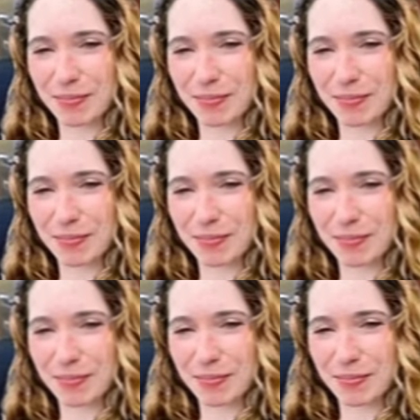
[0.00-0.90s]

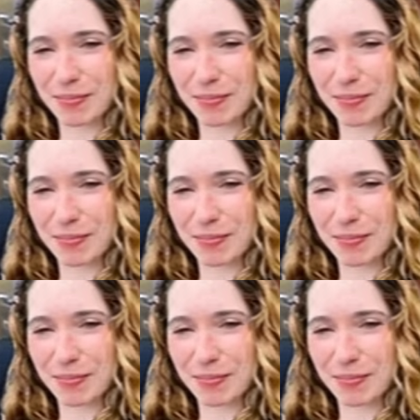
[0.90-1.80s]
Nothing is said.